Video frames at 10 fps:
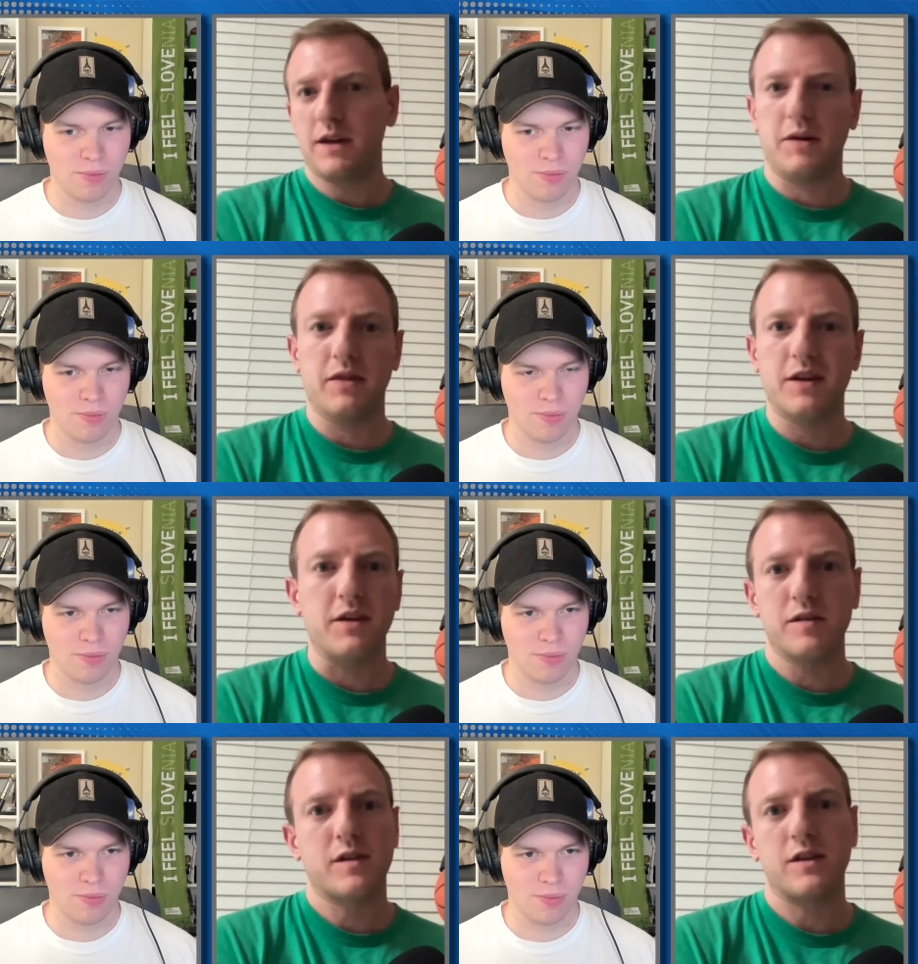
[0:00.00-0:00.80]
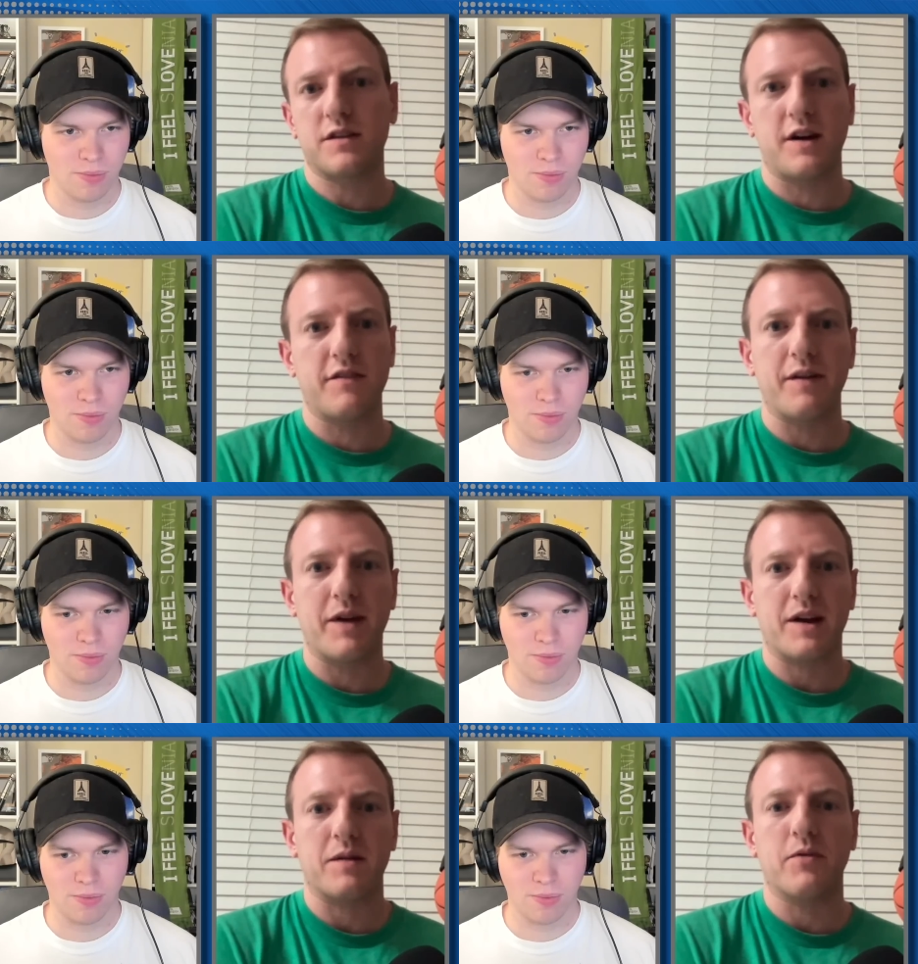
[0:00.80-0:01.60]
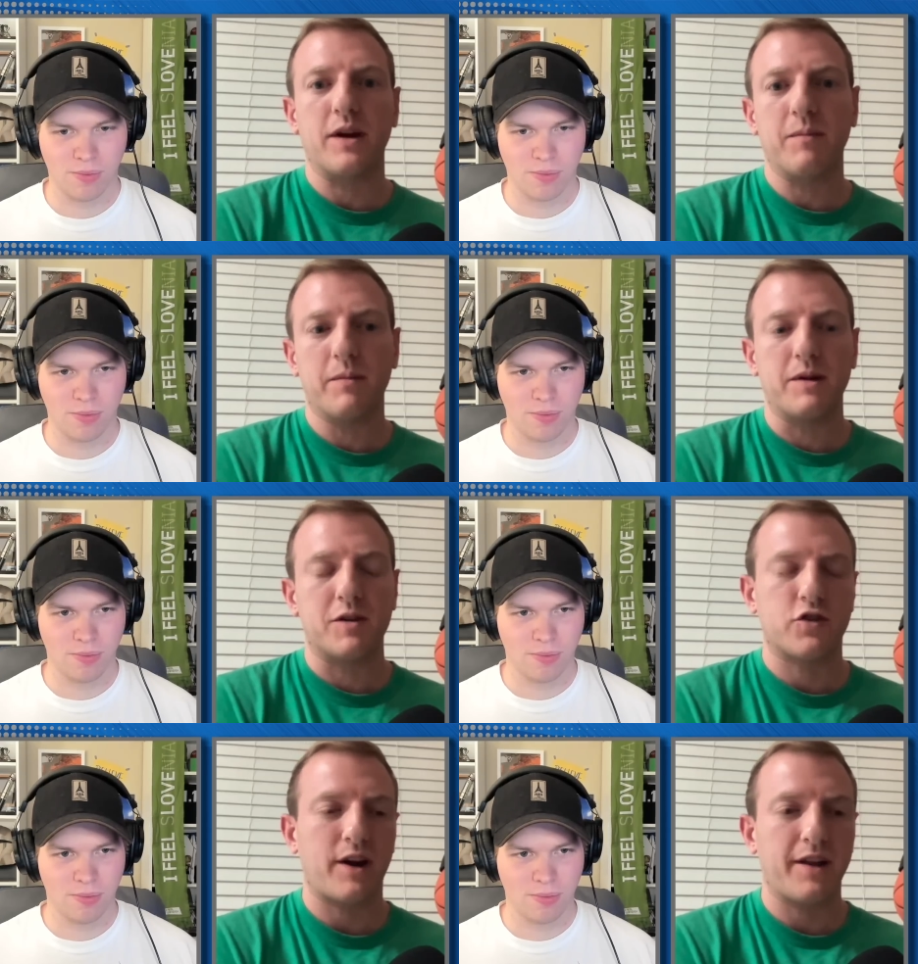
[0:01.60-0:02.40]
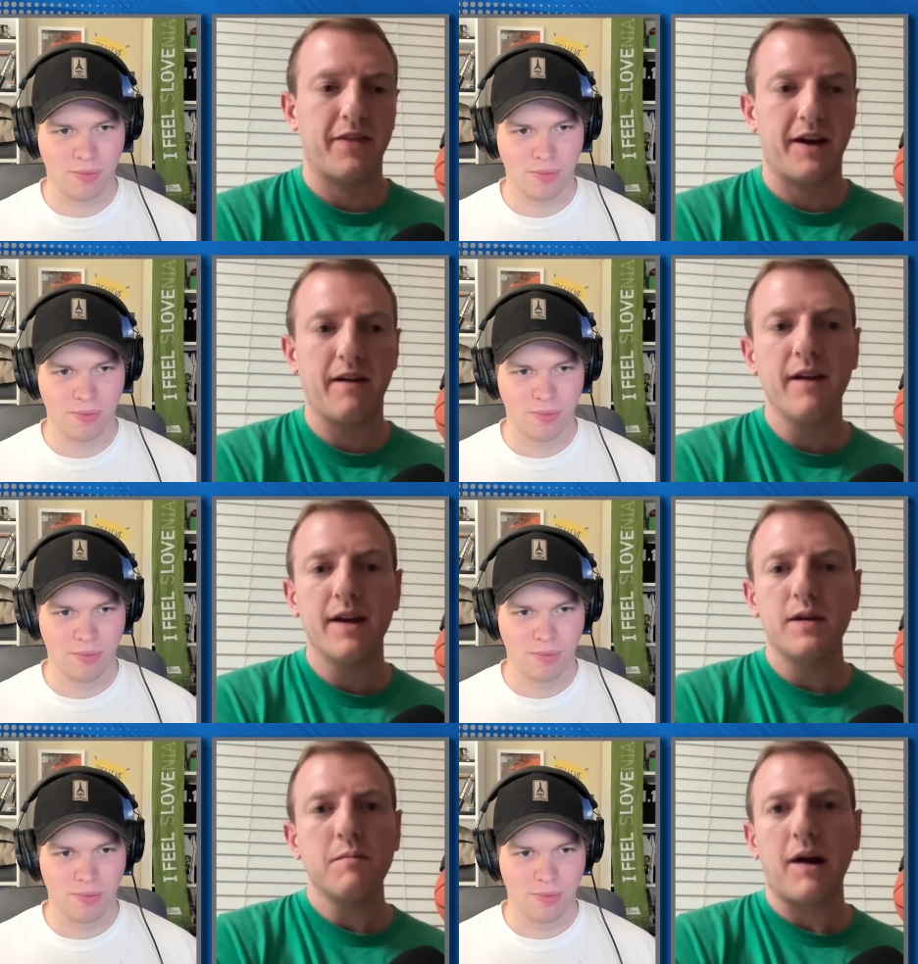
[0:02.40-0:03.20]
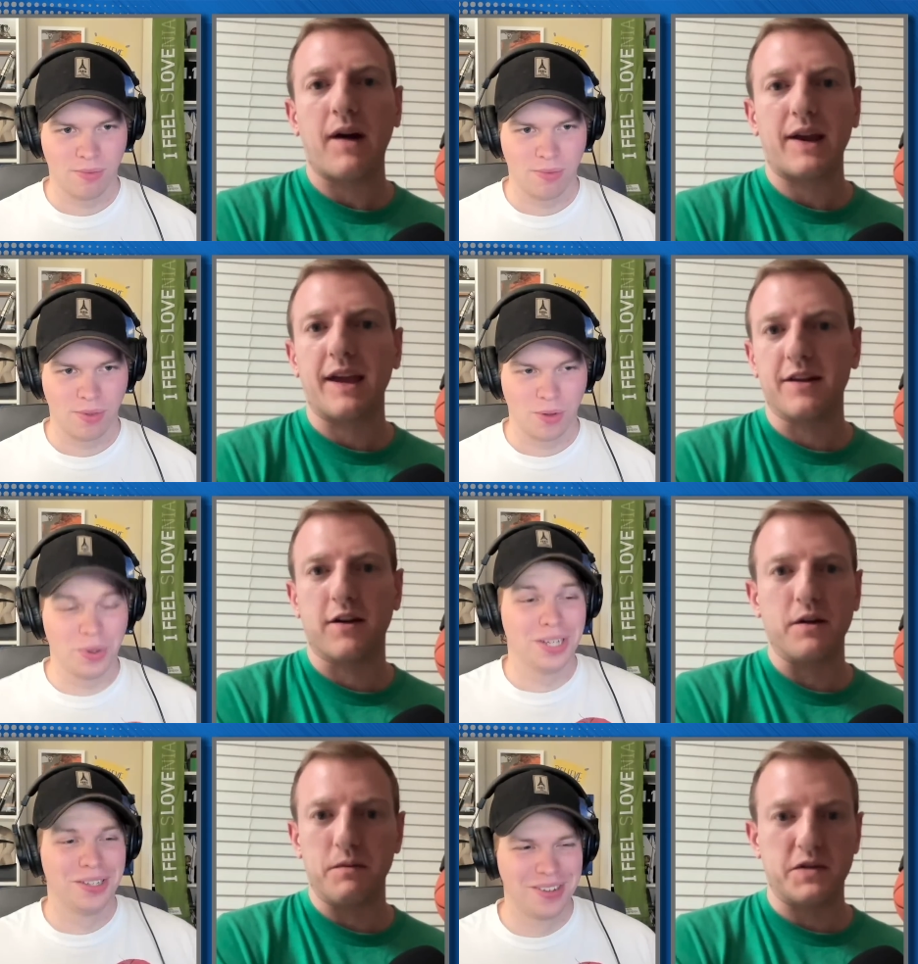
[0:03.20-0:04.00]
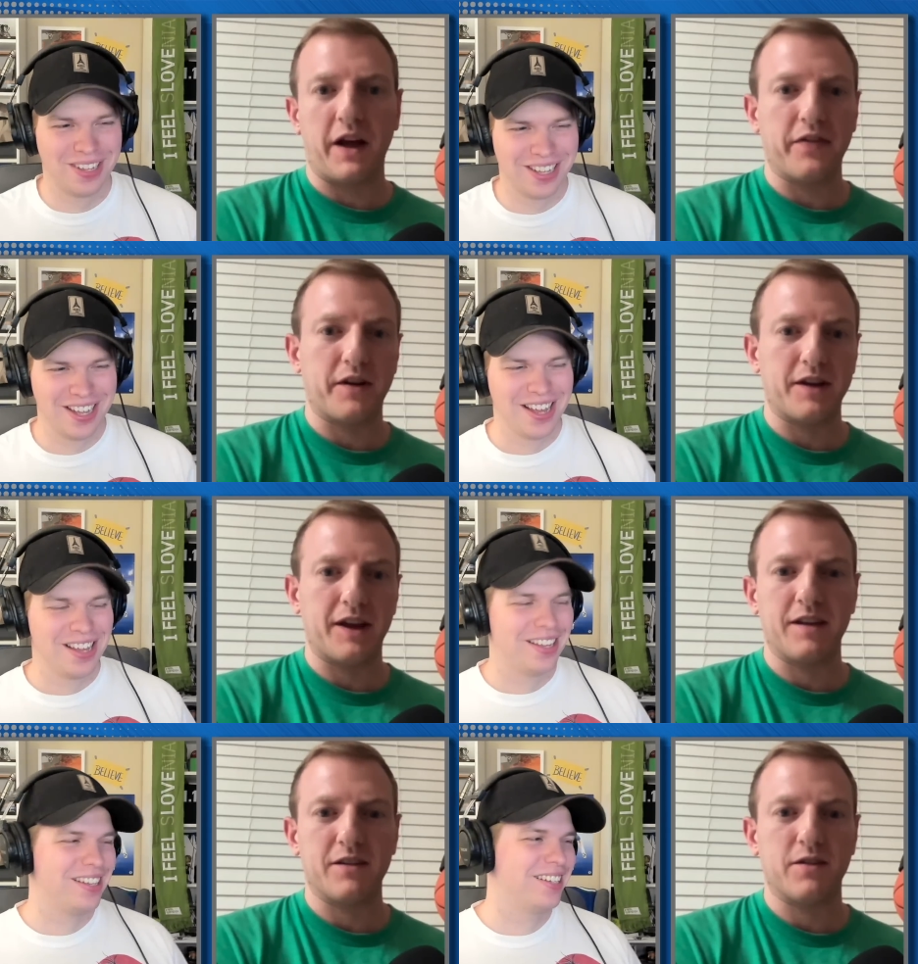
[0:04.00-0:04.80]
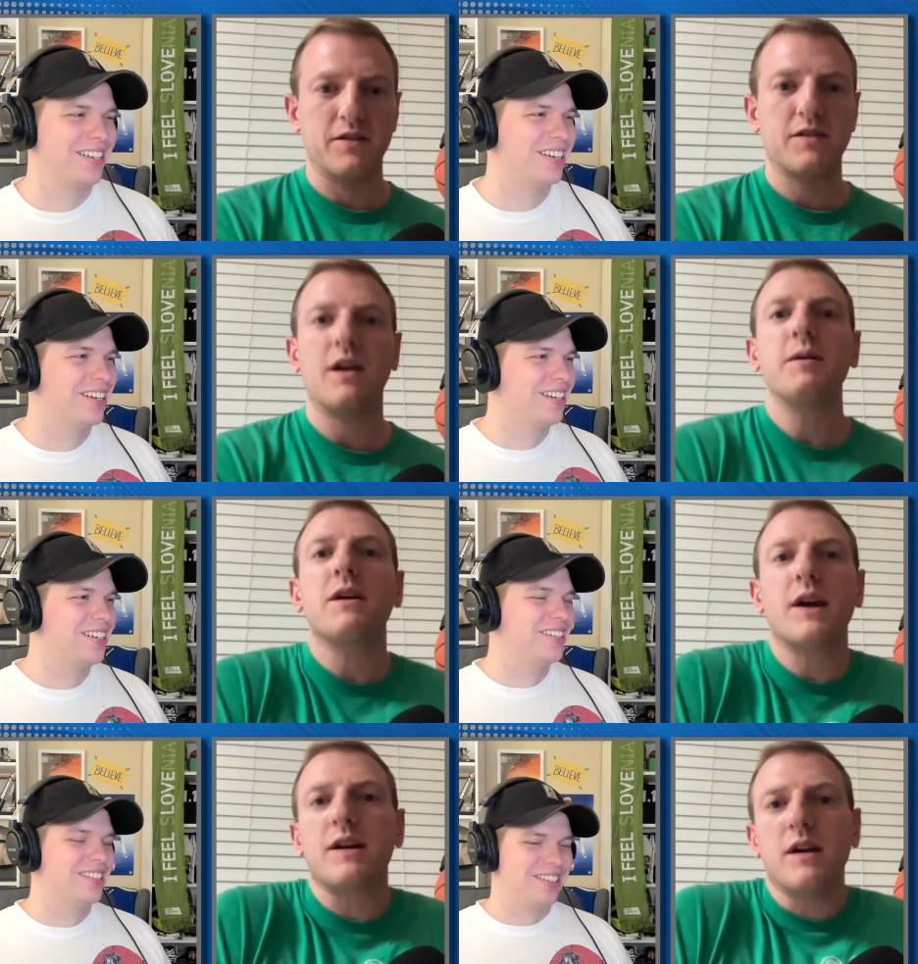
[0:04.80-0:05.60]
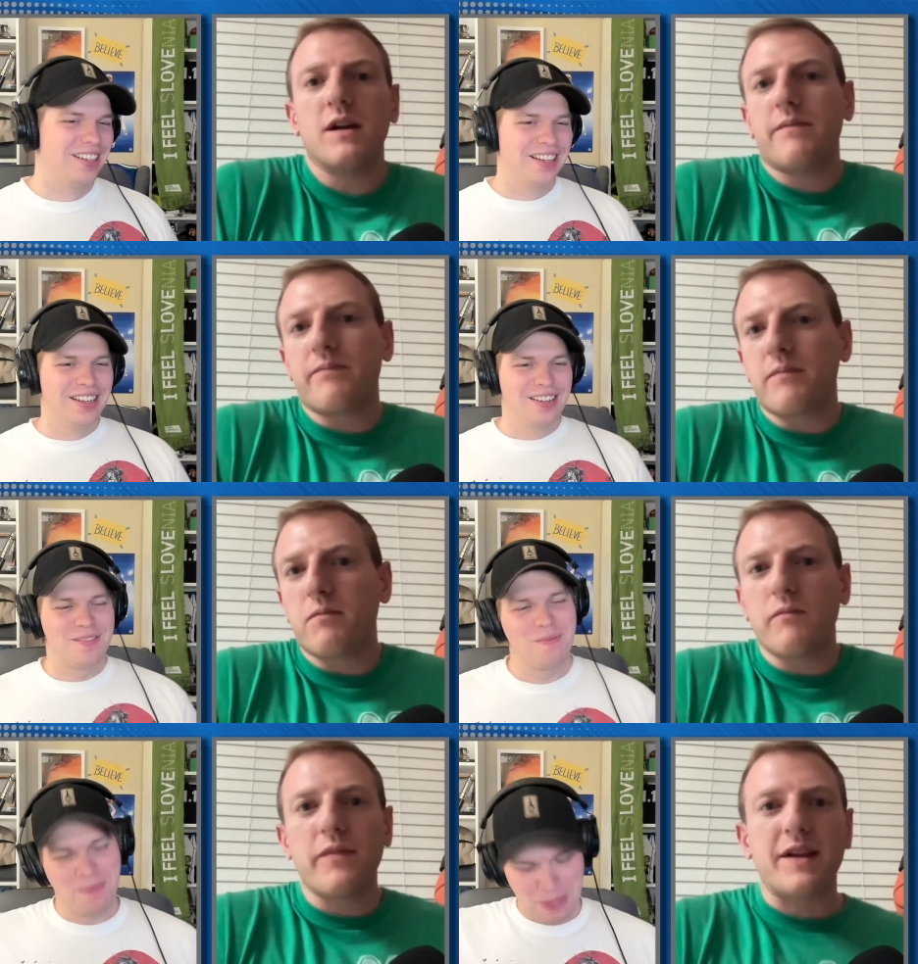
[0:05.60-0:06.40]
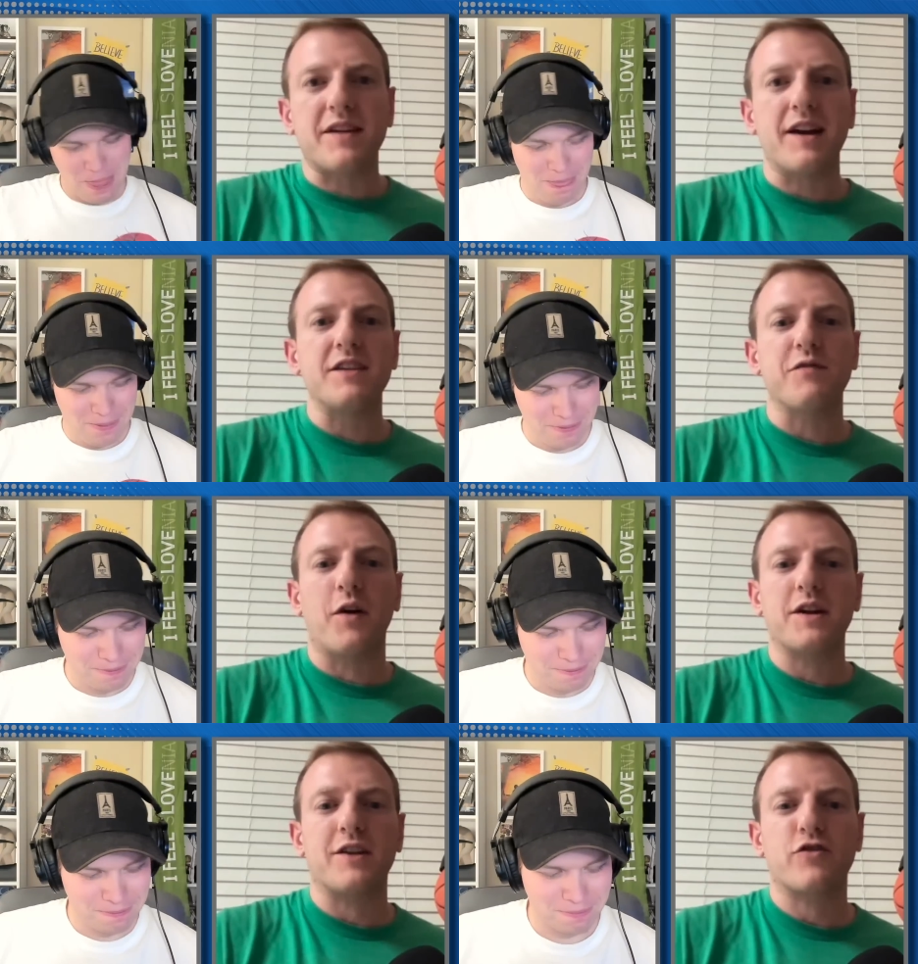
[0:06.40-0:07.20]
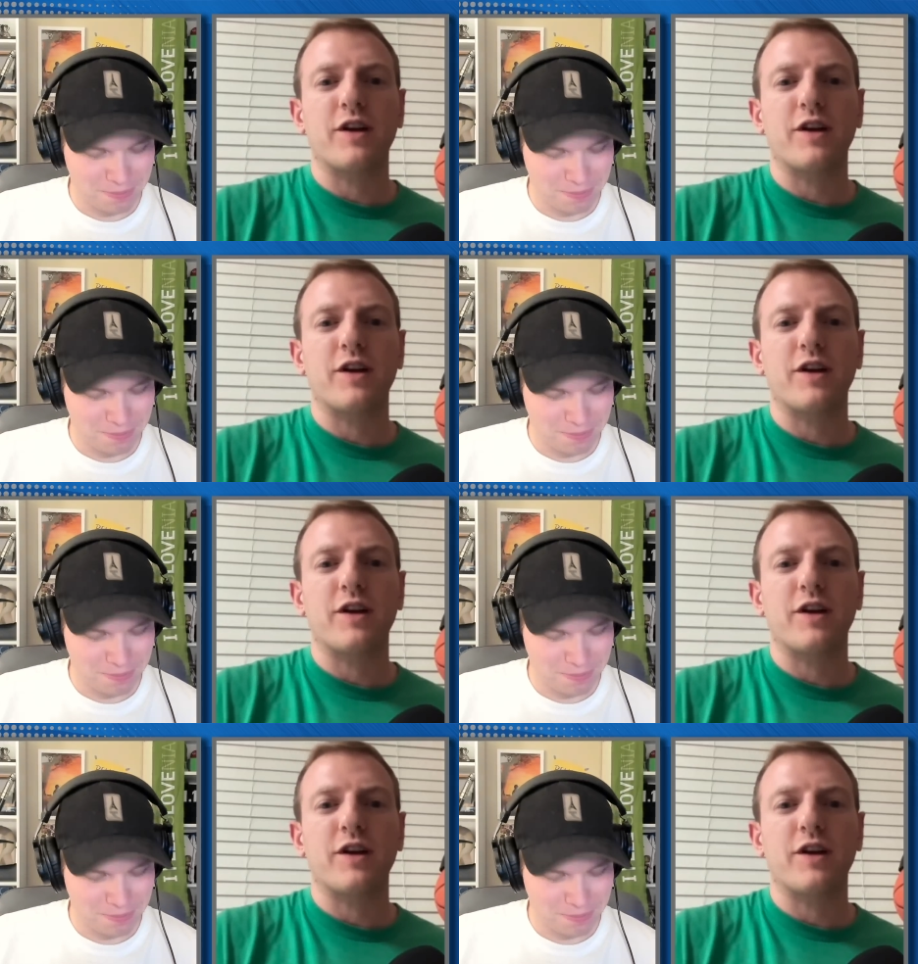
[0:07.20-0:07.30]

Speaker 1: I mean, the Houston stuff, I'm not going to blame him. He was traded there, but like he totally was out there to get his own assist. I mean, like it's not his fault he got